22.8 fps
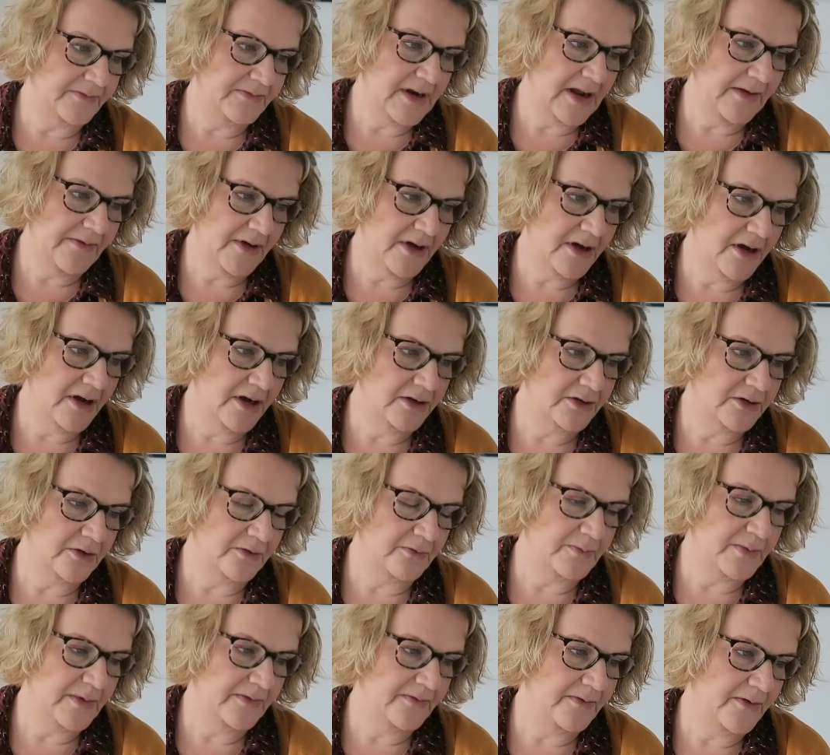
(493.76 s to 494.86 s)
I've never heard
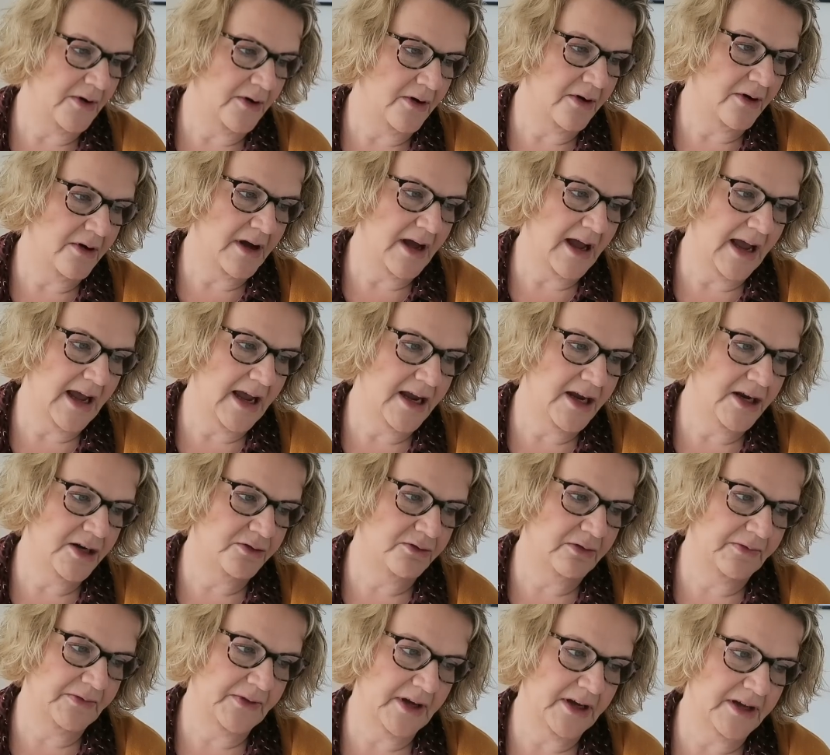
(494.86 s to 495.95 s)
of before.
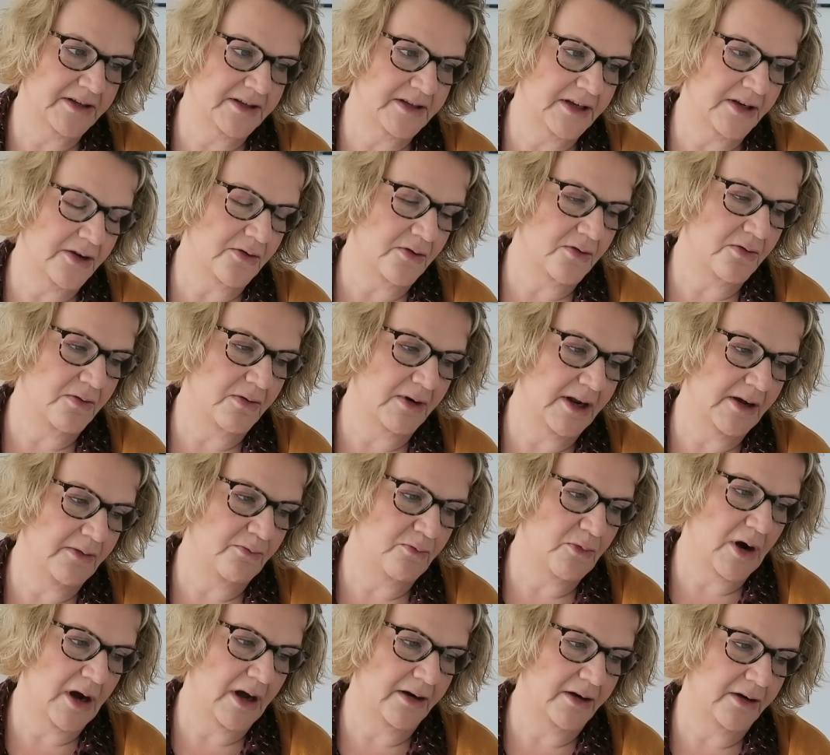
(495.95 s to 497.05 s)
Age-reversing
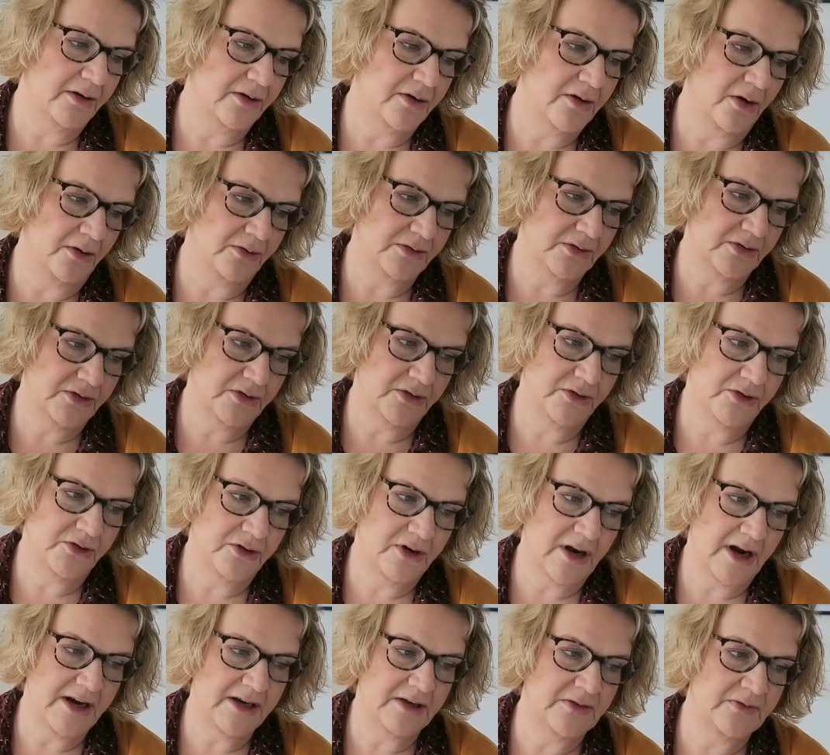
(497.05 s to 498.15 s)
all-in-one
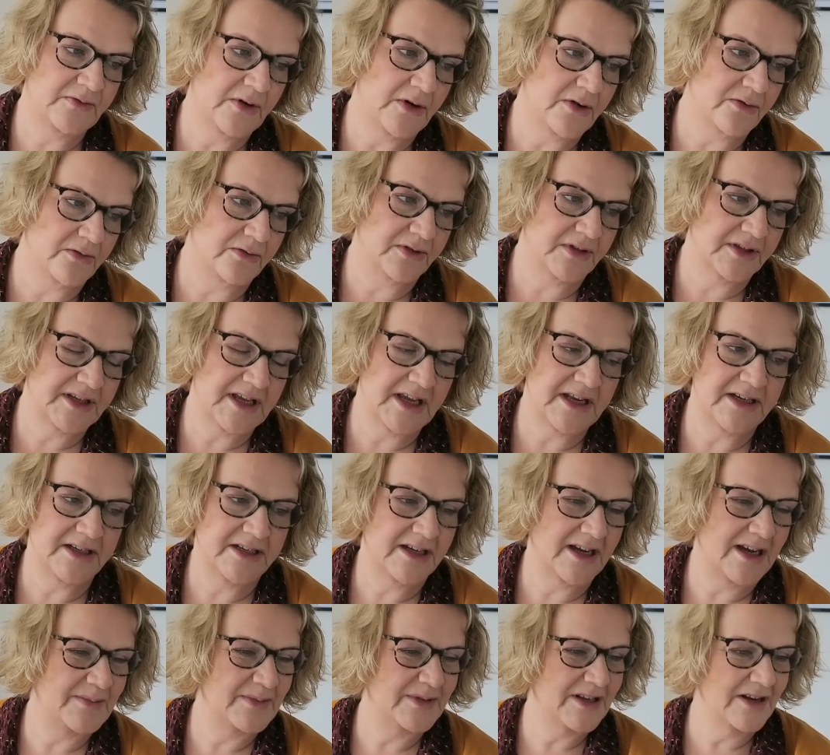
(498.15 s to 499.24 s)
concentrate for all skin
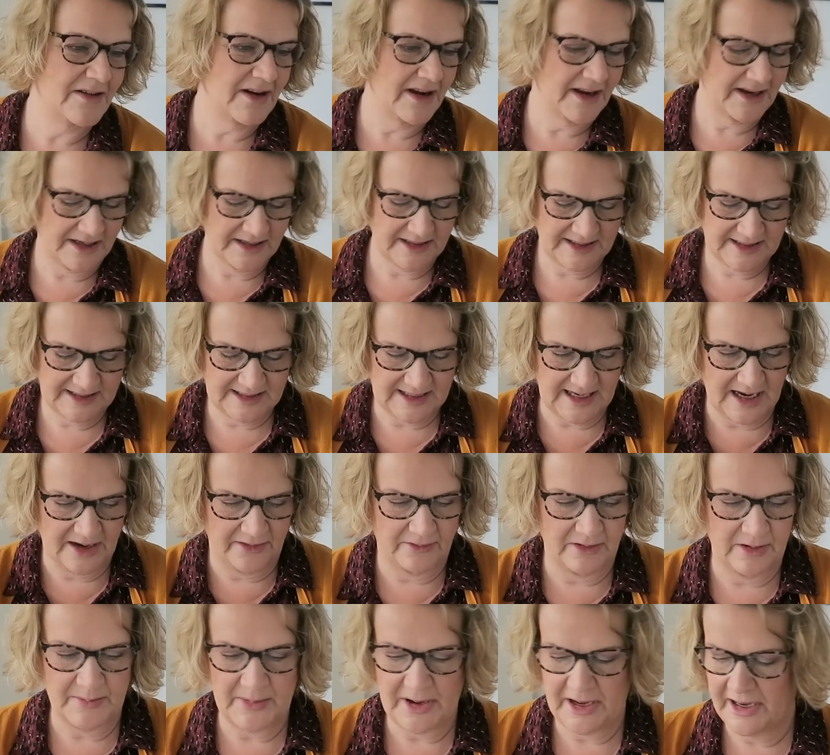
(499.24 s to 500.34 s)
types. So like a
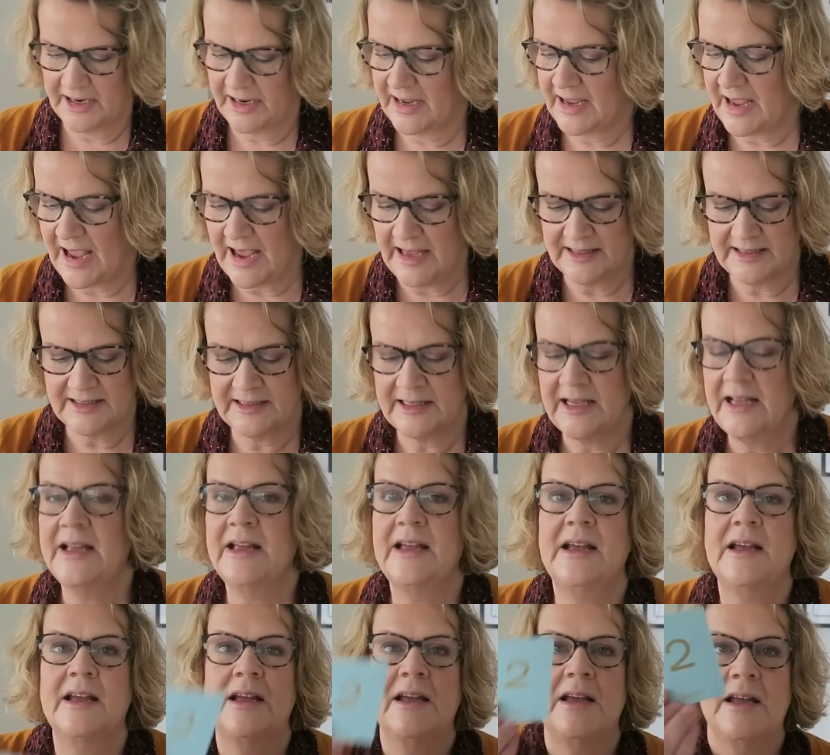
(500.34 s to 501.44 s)
serum, I guess.
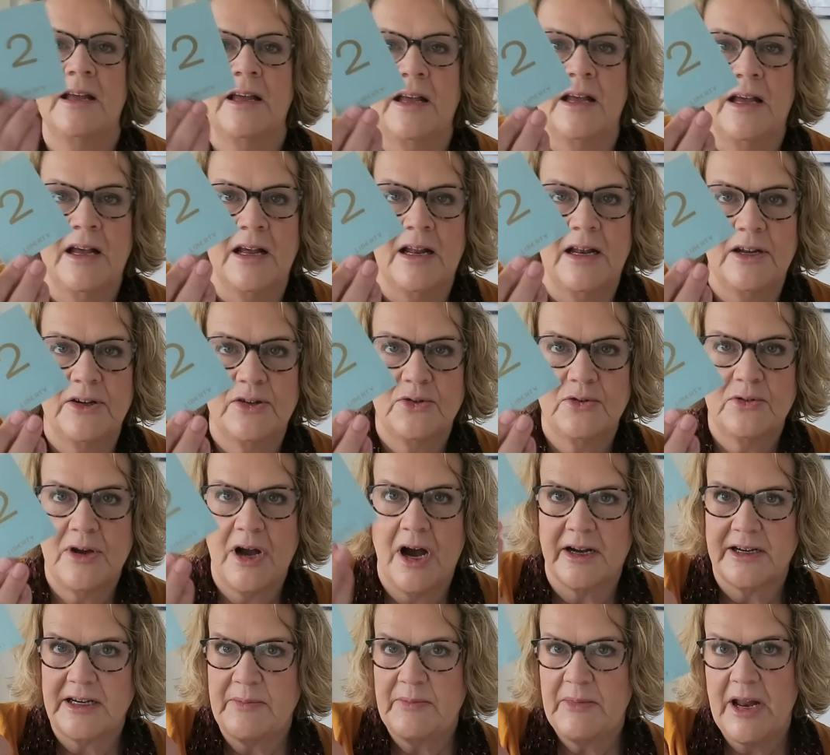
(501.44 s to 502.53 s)
Little
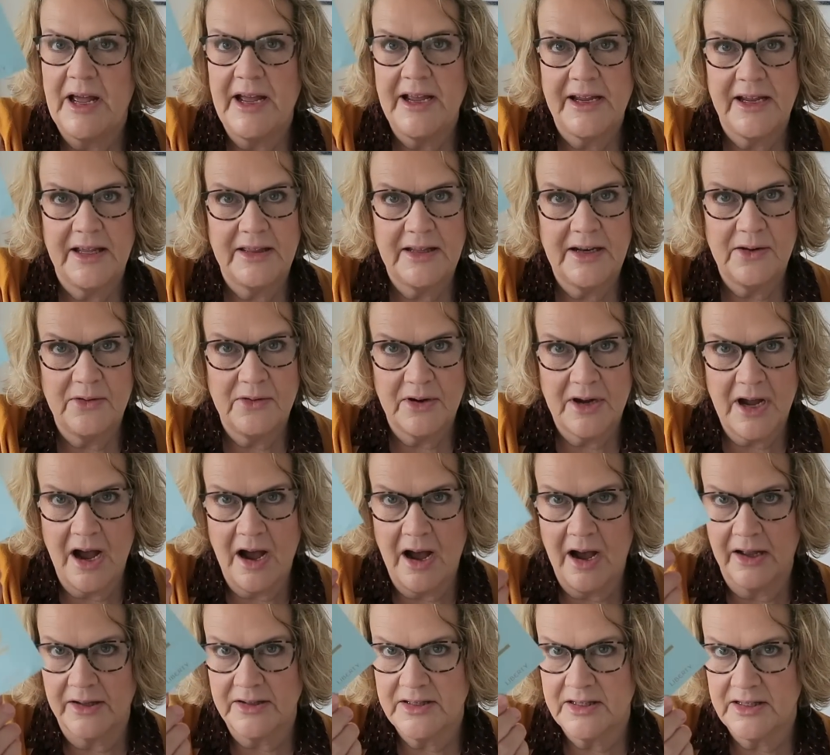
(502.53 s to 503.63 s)
card. I'm liking the little
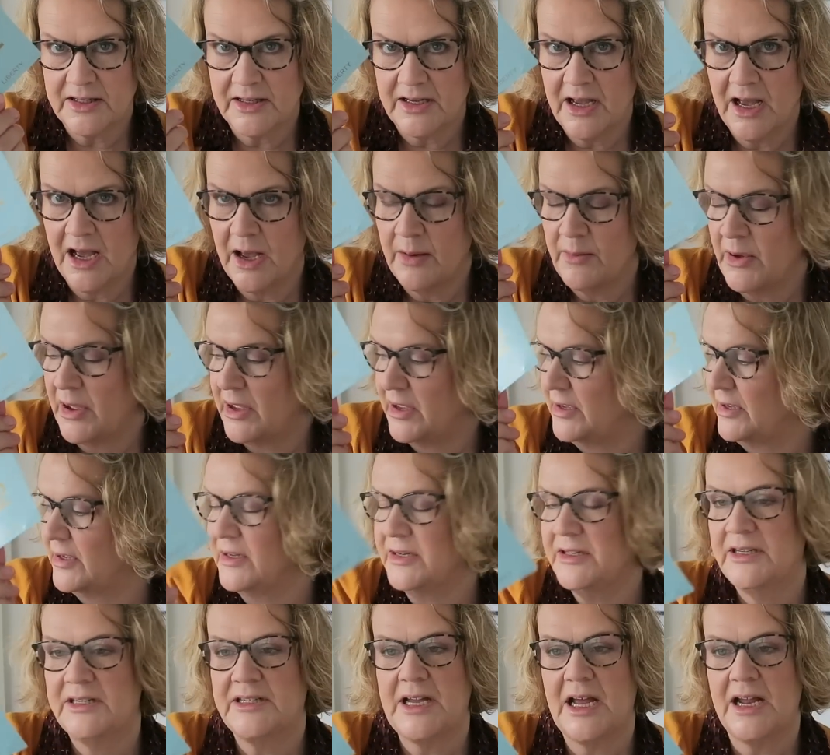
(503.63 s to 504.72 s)
cards that come
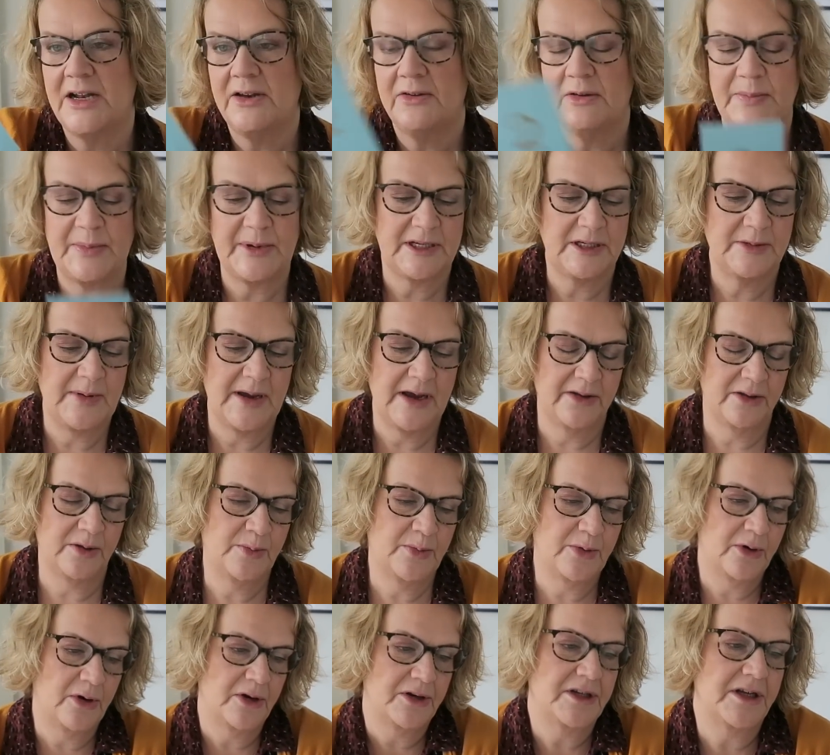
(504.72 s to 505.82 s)
to tell you a bit about the
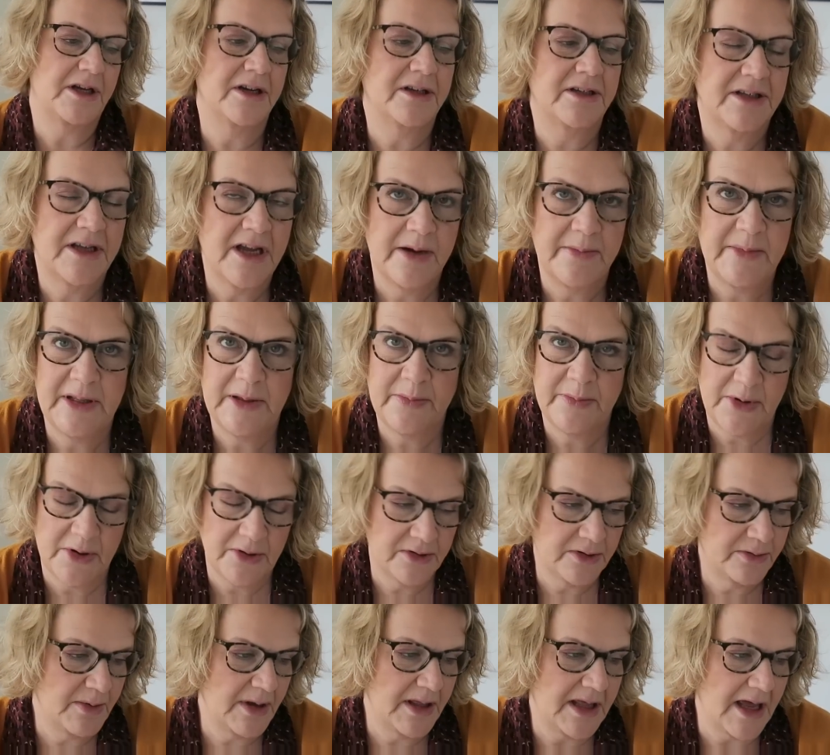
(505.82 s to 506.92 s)
product, come in the
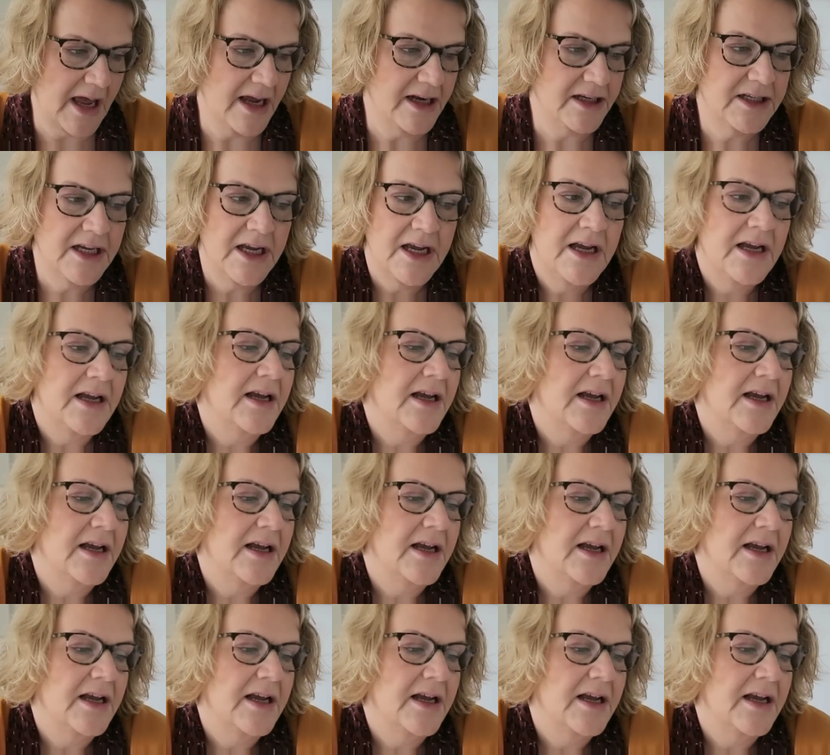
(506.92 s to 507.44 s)
box with it.